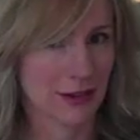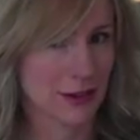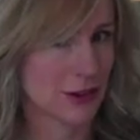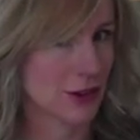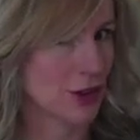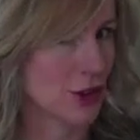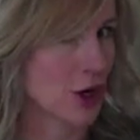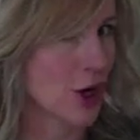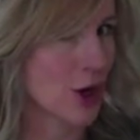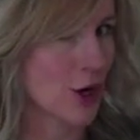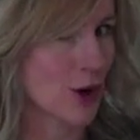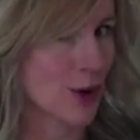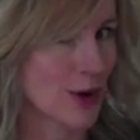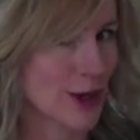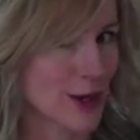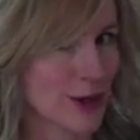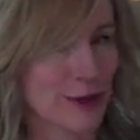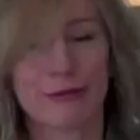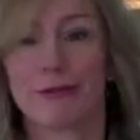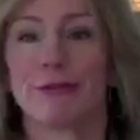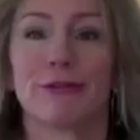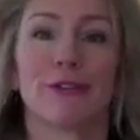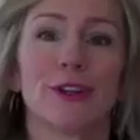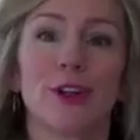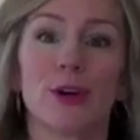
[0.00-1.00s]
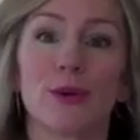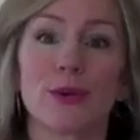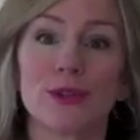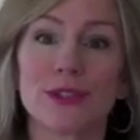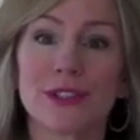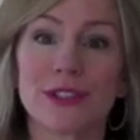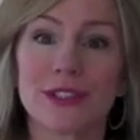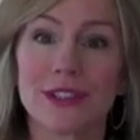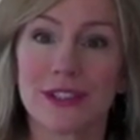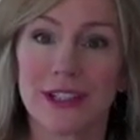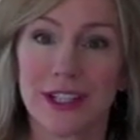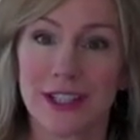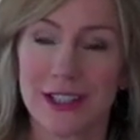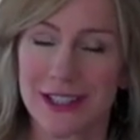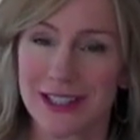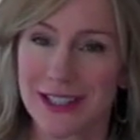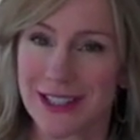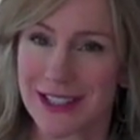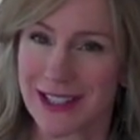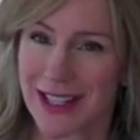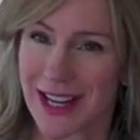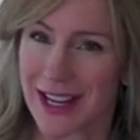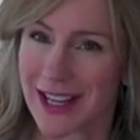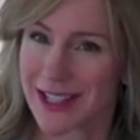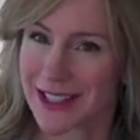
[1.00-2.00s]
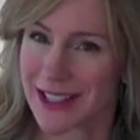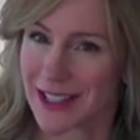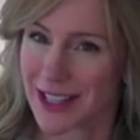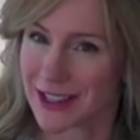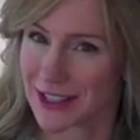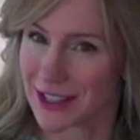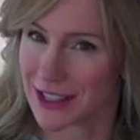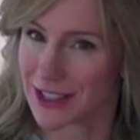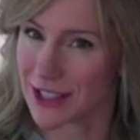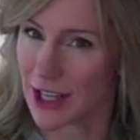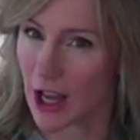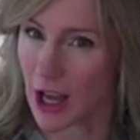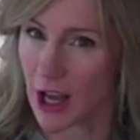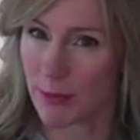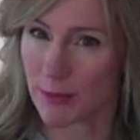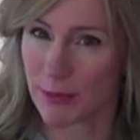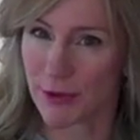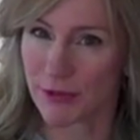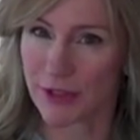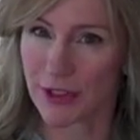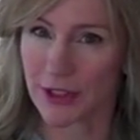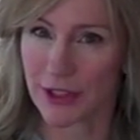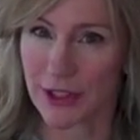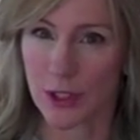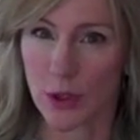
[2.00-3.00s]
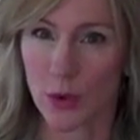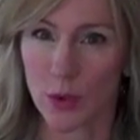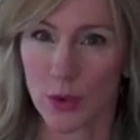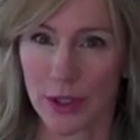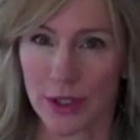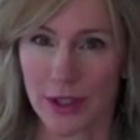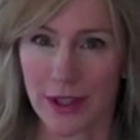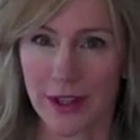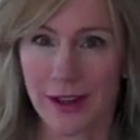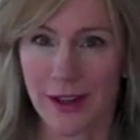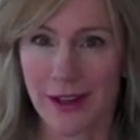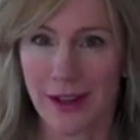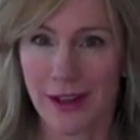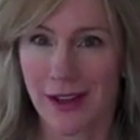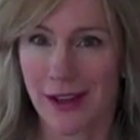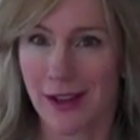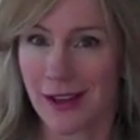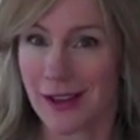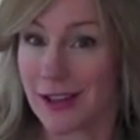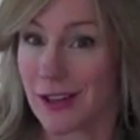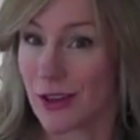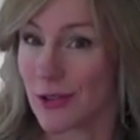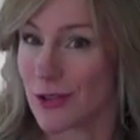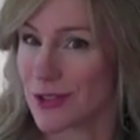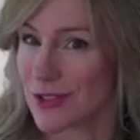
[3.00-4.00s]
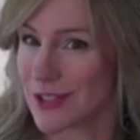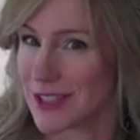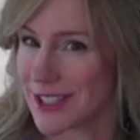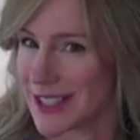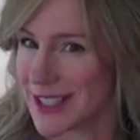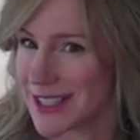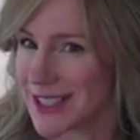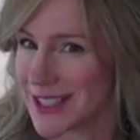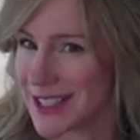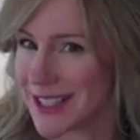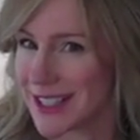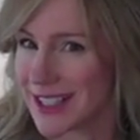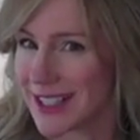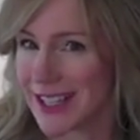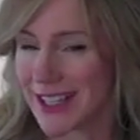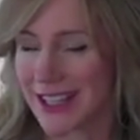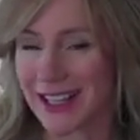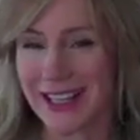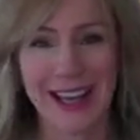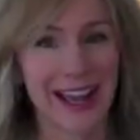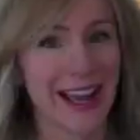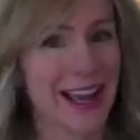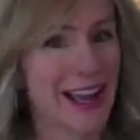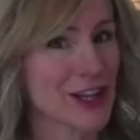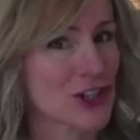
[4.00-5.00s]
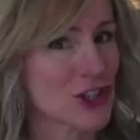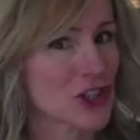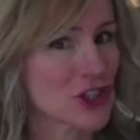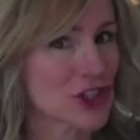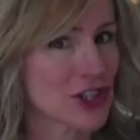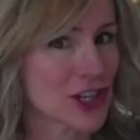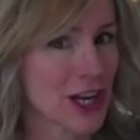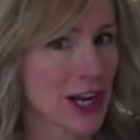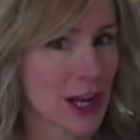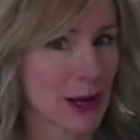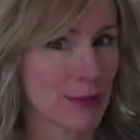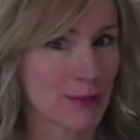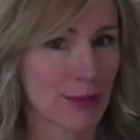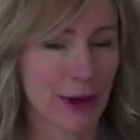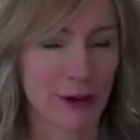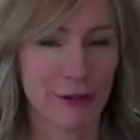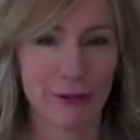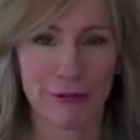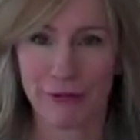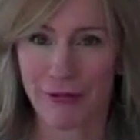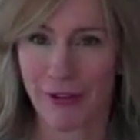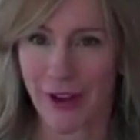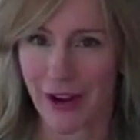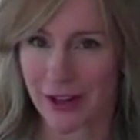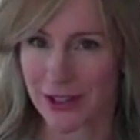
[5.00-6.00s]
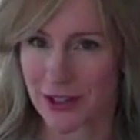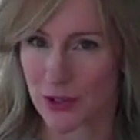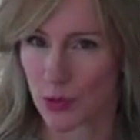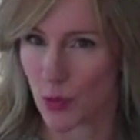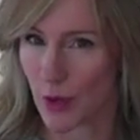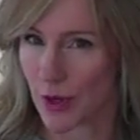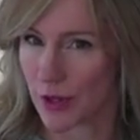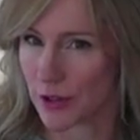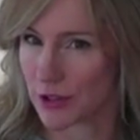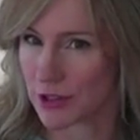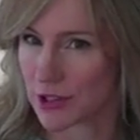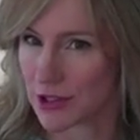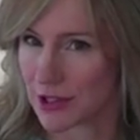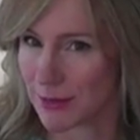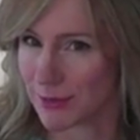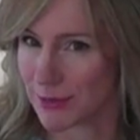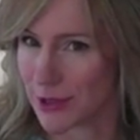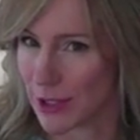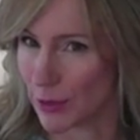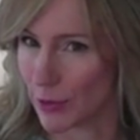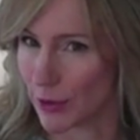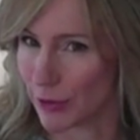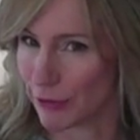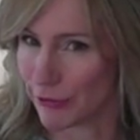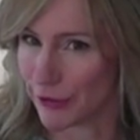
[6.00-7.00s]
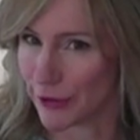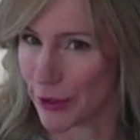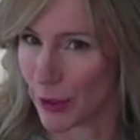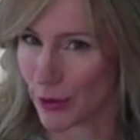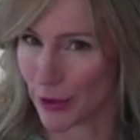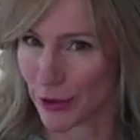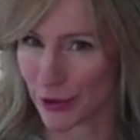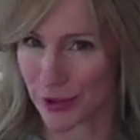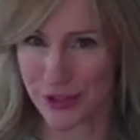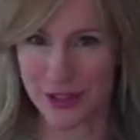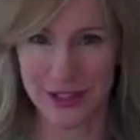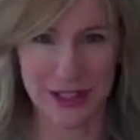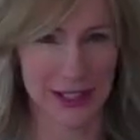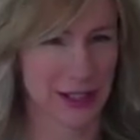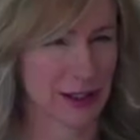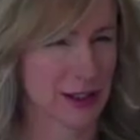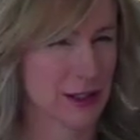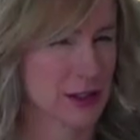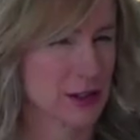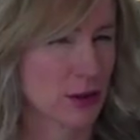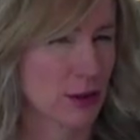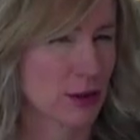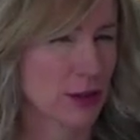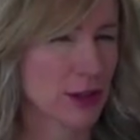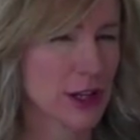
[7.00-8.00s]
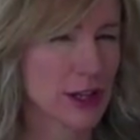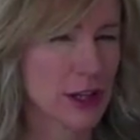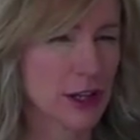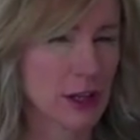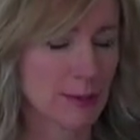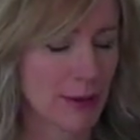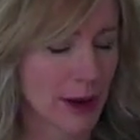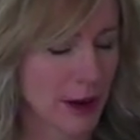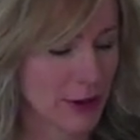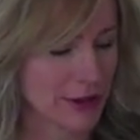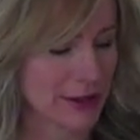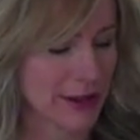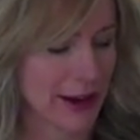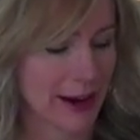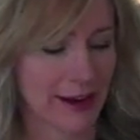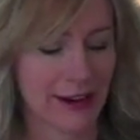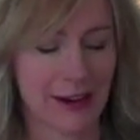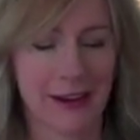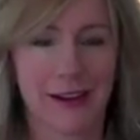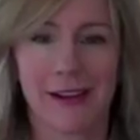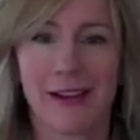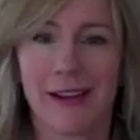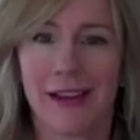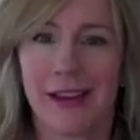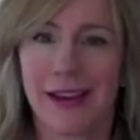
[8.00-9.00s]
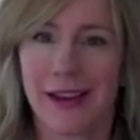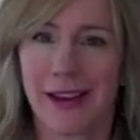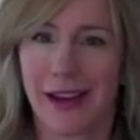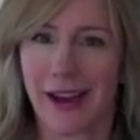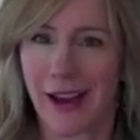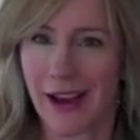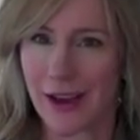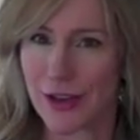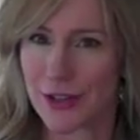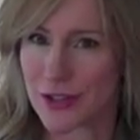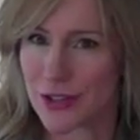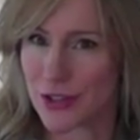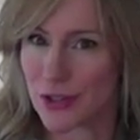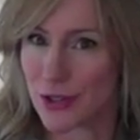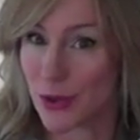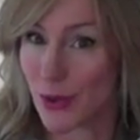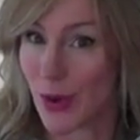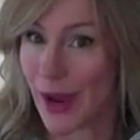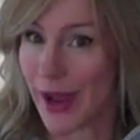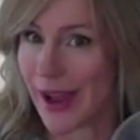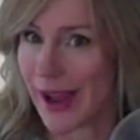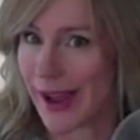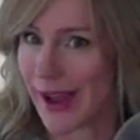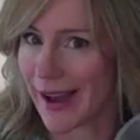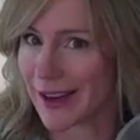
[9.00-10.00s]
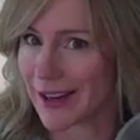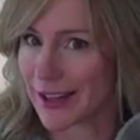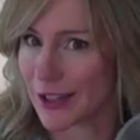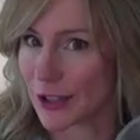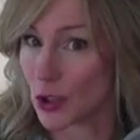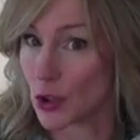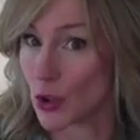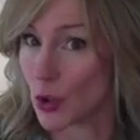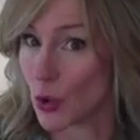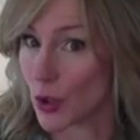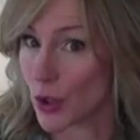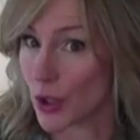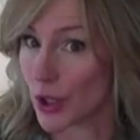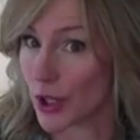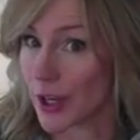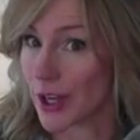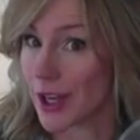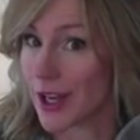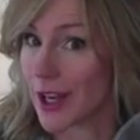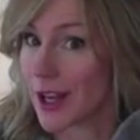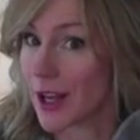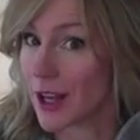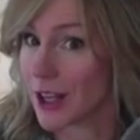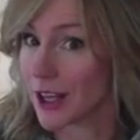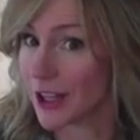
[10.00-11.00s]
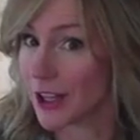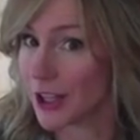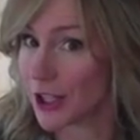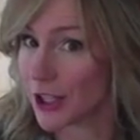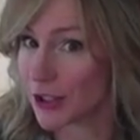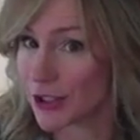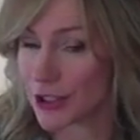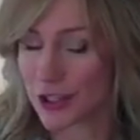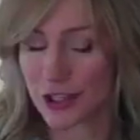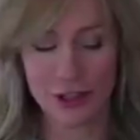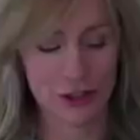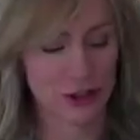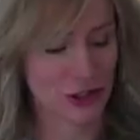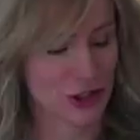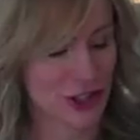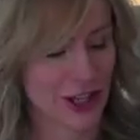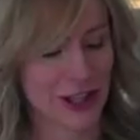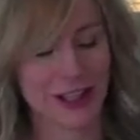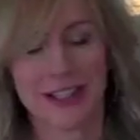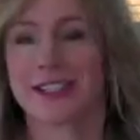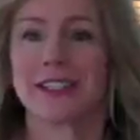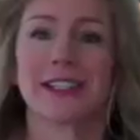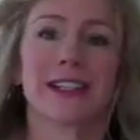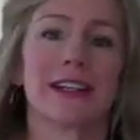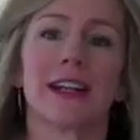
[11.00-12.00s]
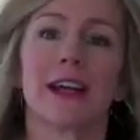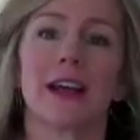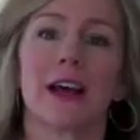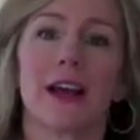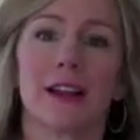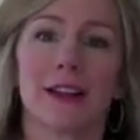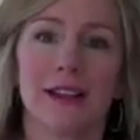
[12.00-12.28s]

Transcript: No, it floats, it stays at the top of the liquid. Now density and shape affect whether something will float or sink, so think about that as you add your glitter to your gelatin.